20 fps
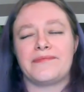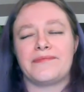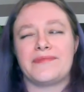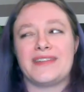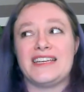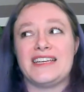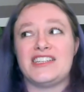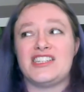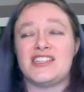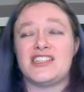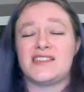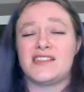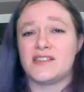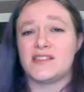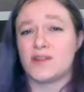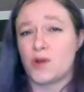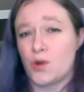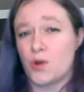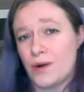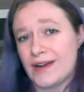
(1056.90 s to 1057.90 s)
he just
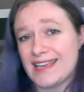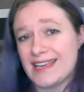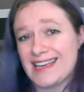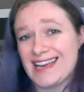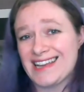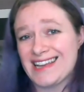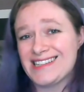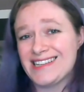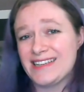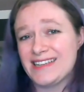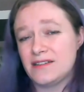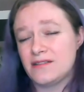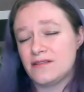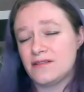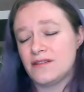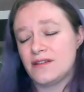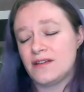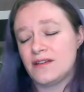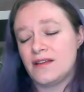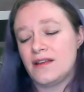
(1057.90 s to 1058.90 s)
doesn't quite get it,
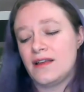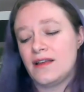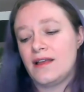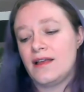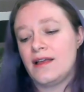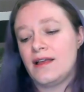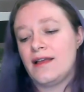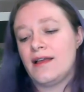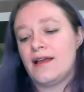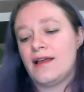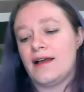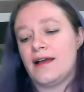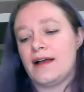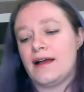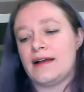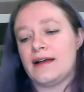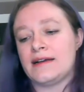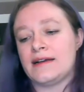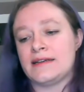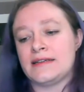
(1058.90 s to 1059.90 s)

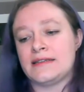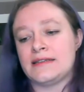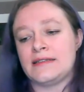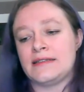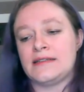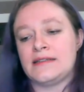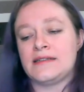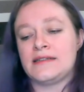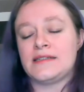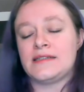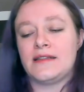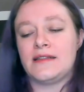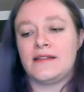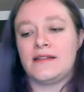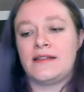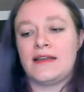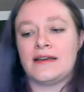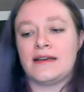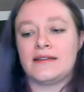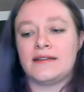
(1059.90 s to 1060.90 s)
and
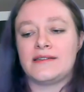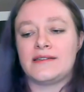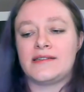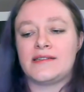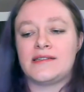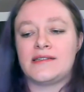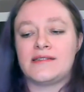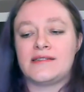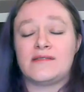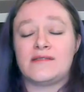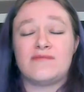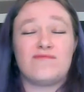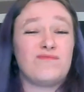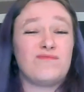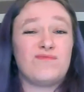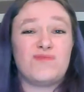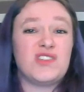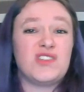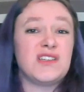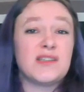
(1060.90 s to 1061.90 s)
that's
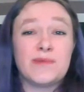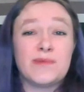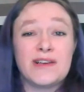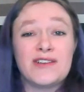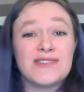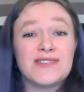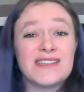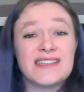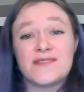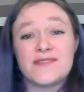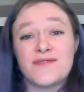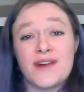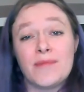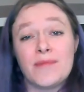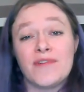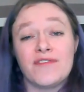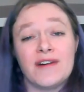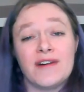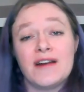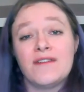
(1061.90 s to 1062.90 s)
just because his frame
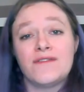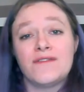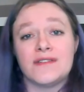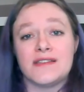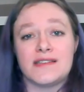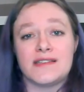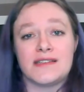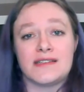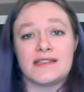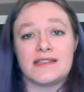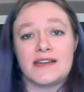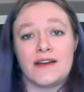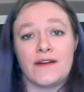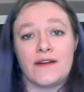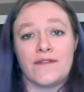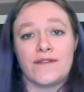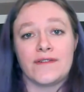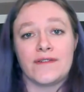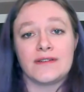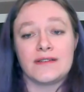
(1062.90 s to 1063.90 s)
of reference is
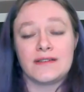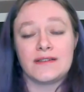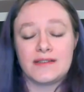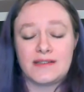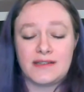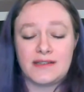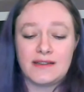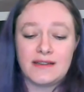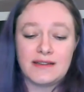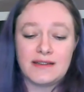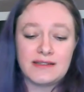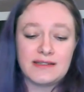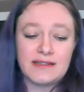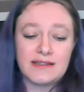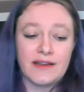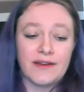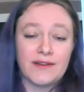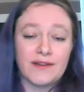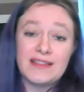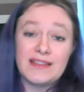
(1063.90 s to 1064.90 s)
different.
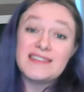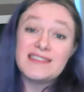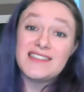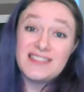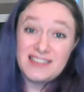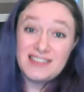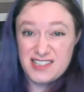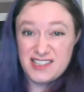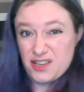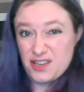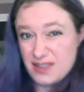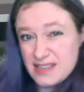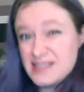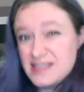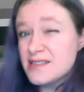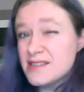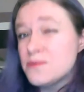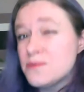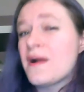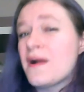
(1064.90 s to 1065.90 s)
So this
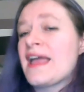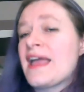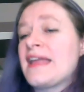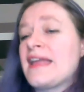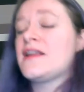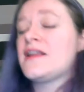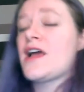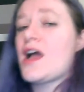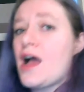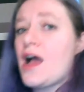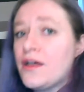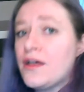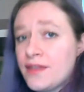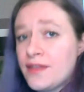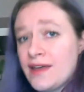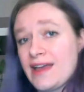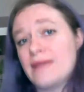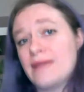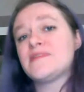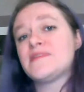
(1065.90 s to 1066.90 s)
is when
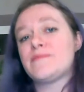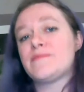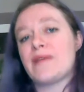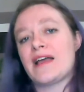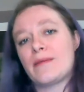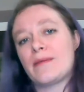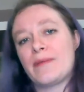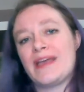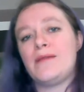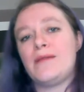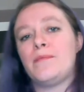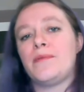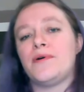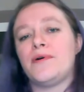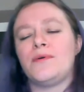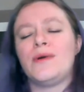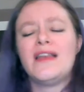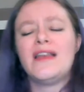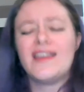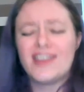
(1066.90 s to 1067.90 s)
other m-spec
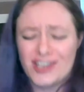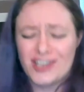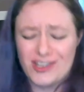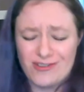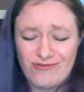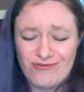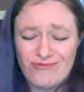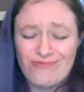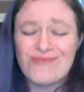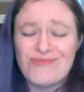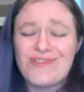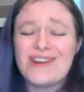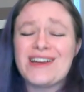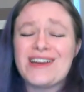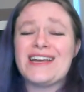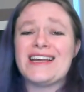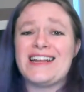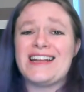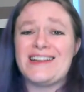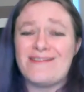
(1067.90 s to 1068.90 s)
people can
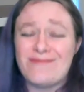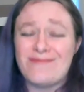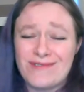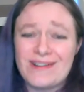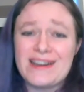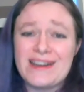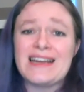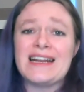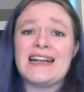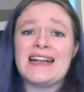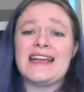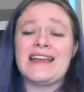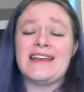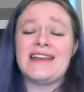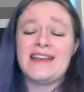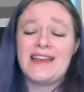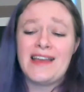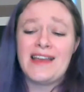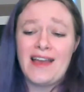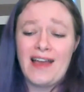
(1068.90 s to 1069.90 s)
really, really
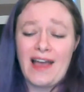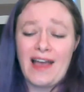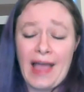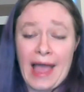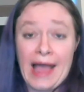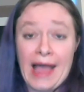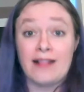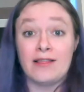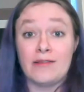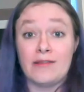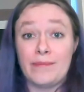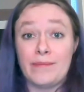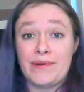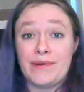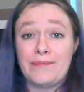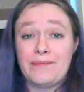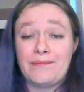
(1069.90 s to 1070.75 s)
help,